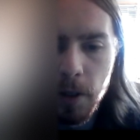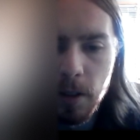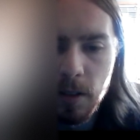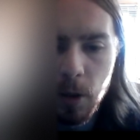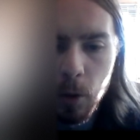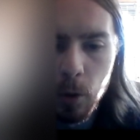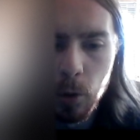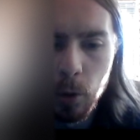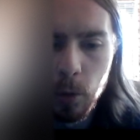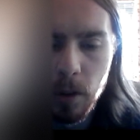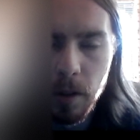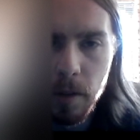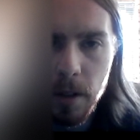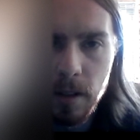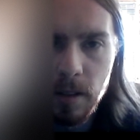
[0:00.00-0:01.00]
is old
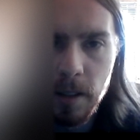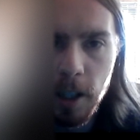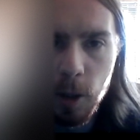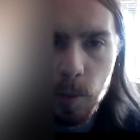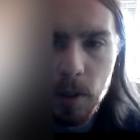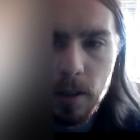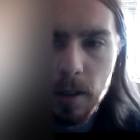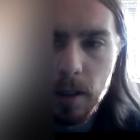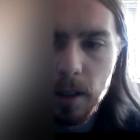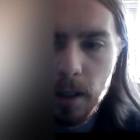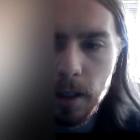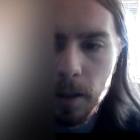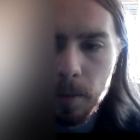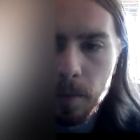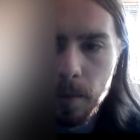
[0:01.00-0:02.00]
in this settlement.
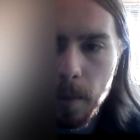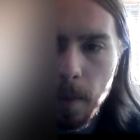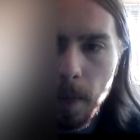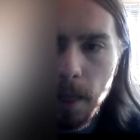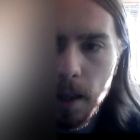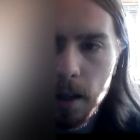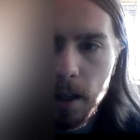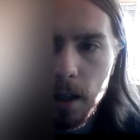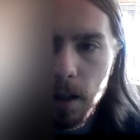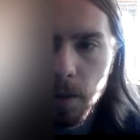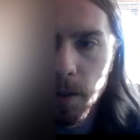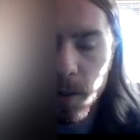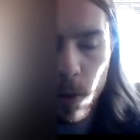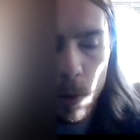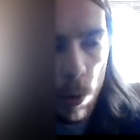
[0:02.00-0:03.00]

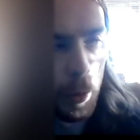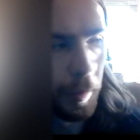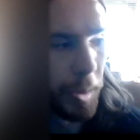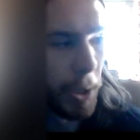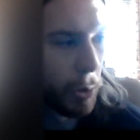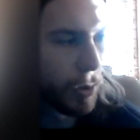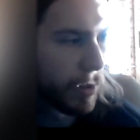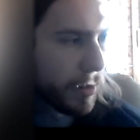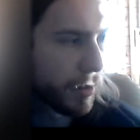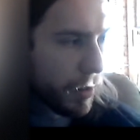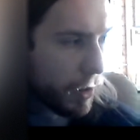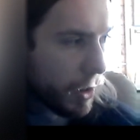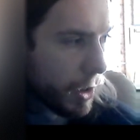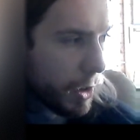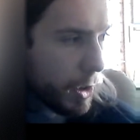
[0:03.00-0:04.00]
These old buildings are
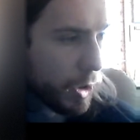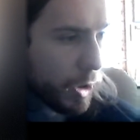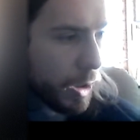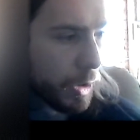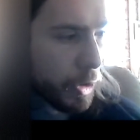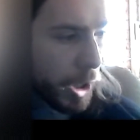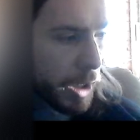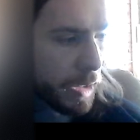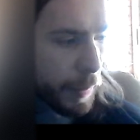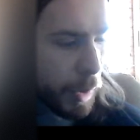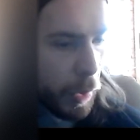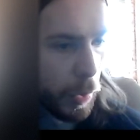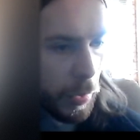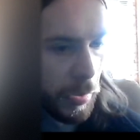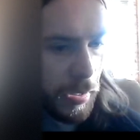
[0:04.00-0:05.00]

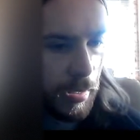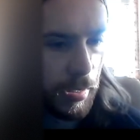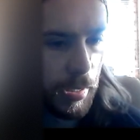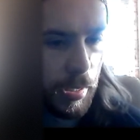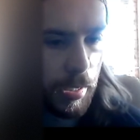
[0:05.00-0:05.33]
transposed.